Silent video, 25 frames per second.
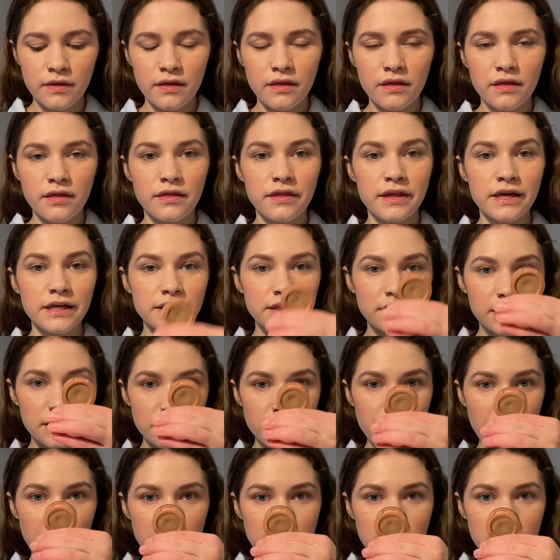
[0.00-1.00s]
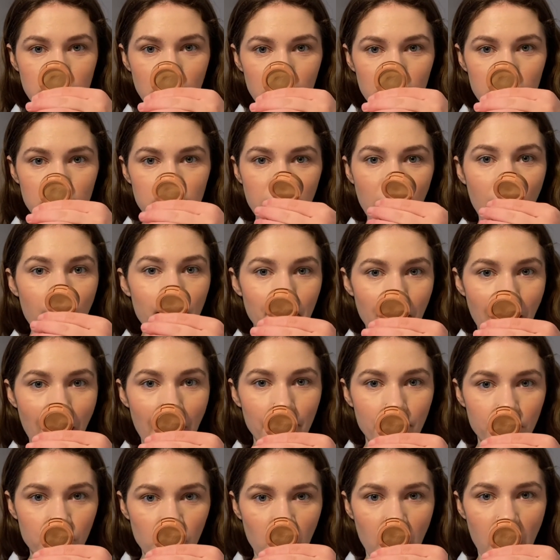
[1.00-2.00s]
This is basically that
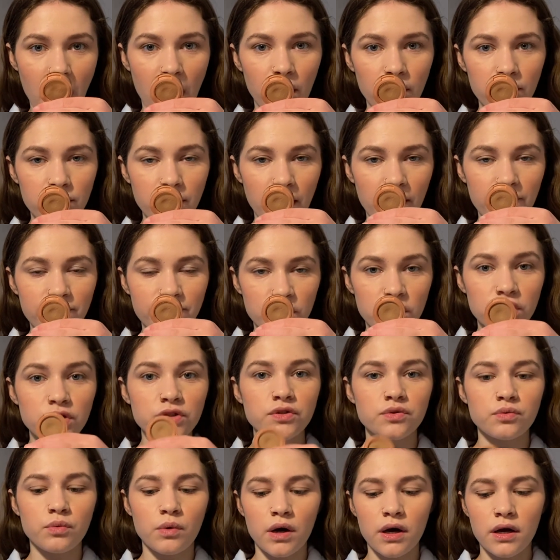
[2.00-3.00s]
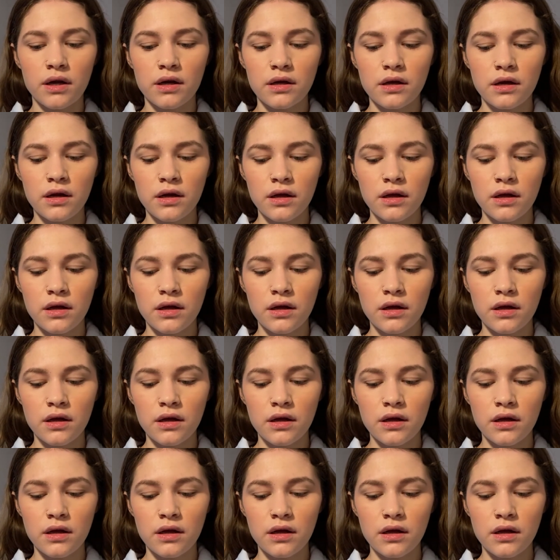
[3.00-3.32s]
matte brown, that first one.